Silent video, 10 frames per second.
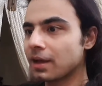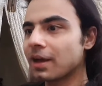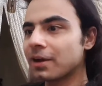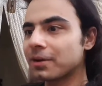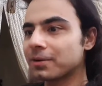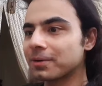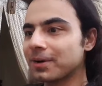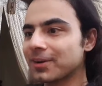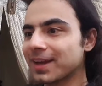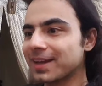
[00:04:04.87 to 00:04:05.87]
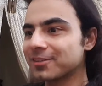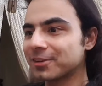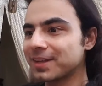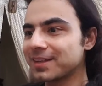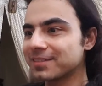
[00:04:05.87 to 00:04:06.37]
Oh, okay.
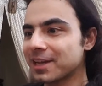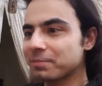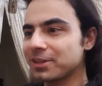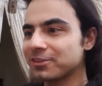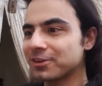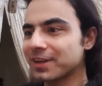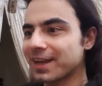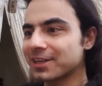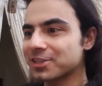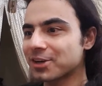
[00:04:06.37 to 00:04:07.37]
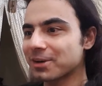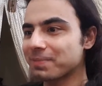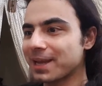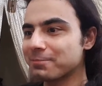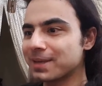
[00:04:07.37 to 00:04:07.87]
So he is like, please don't get
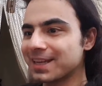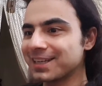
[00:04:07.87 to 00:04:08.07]
shot, baby.